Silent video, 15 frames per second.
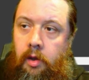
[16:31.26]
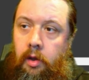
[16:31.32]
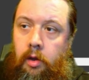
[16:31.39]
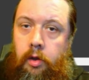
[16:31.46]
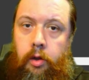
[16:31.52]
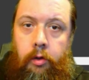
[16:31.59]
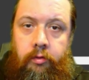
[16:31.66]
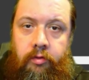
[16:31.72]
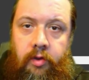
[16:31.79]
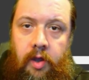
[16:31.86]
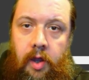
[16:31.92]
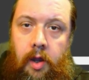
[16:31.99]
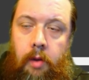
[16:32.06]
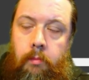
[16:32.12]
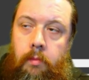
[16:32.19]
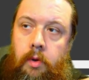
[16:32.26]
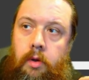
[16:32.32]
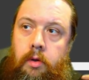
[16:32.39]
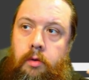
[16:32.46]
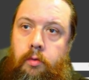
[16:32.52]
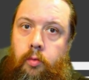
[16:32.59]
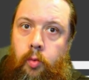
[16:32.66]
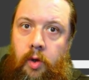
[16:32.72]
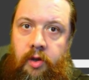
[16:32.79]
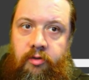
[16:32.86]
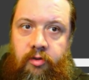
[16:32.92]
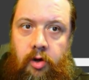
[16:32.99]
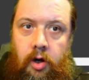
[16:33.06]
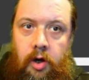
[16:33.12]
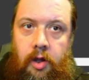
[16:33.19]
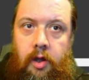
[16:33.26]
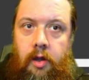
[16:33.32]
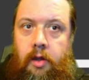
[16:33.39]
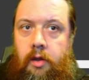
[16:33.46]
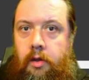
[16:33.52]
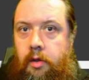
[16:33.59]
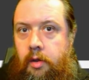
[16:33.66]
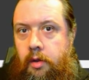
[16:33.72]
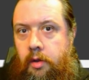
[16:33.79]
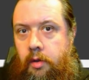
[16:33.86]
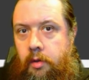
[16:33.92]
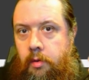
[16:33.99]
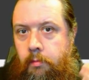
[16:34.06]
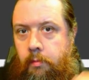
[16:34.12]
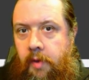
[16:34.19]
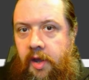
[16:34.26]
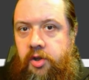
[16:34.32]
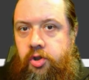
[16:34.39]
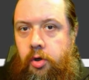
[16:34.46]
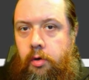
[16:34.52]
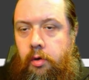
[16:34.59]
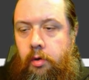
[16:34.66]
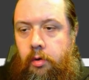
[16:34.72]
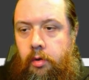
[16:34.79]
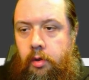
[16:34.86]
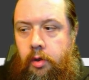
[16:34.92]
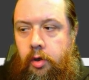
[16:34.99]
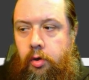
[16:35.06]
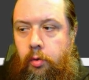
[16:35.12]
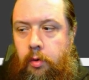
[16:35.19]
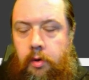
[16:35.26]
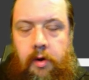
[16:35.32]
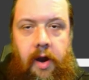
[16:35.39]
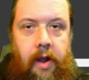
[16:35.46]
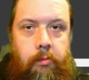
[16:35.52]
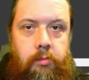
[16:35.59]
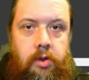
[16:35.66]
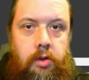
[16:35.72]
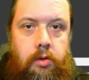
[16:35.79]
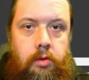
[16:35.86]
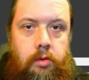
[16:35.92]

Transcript: Close the game. Restart it. Make sure the two are grabbed.